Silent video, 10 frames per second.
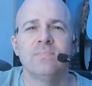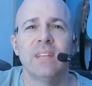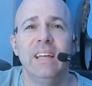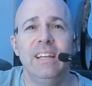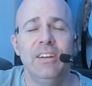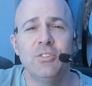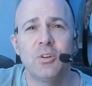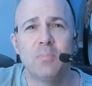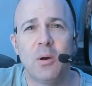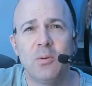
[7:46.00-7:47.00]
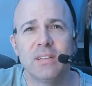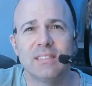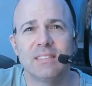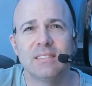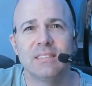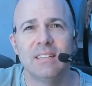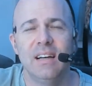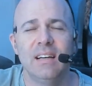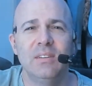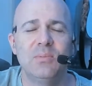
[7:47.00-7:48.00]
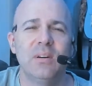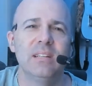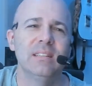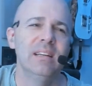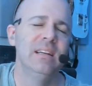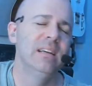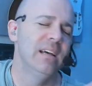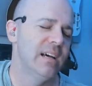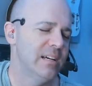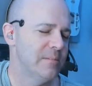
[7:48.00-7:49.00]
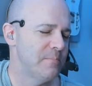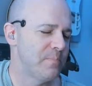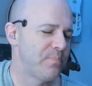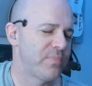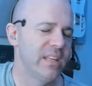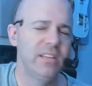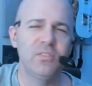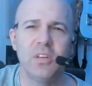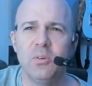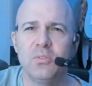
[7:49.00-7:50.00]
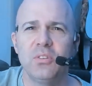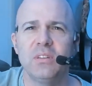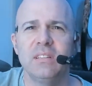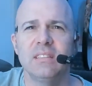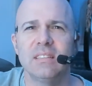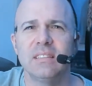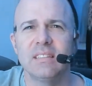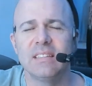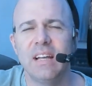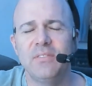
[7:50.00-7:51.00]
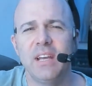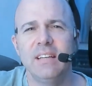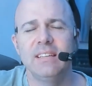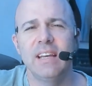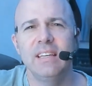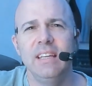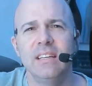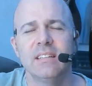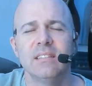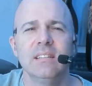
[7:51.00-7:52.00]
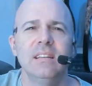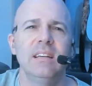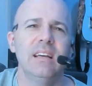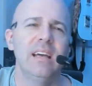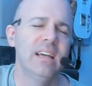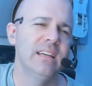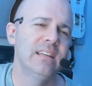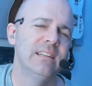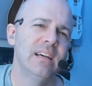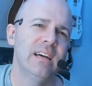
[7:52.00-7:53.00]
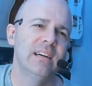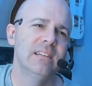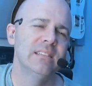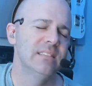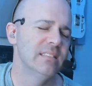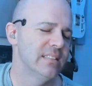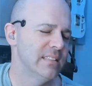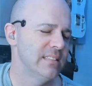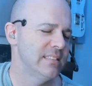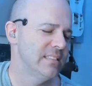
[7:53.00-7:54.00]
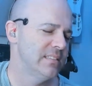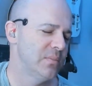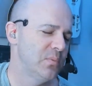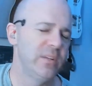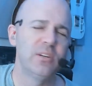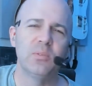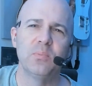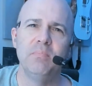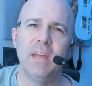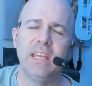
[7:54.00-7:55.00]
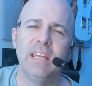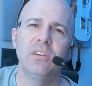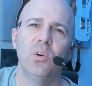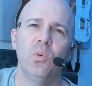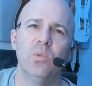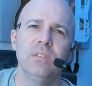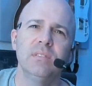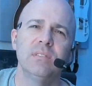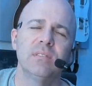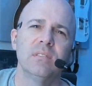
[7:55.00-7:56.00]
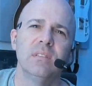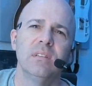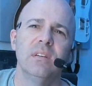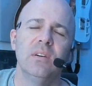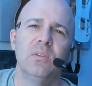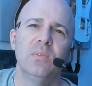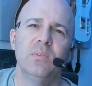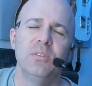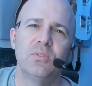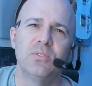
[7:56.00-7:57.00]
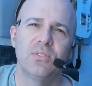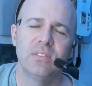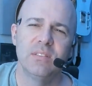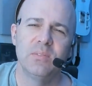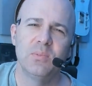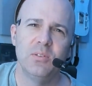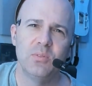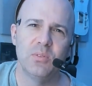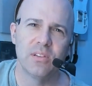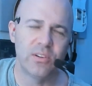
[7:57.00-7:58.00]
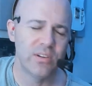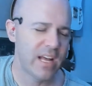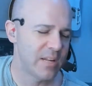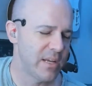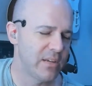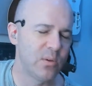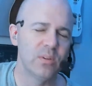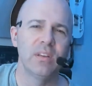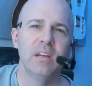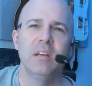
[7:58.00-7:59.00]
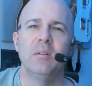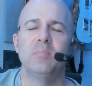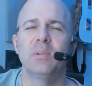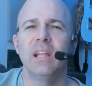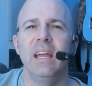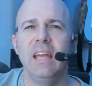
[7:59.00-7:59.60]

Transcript: And here's your bonus one. This goes to left-hand technique. And this is when you're making chords, when you learn how to make chords, play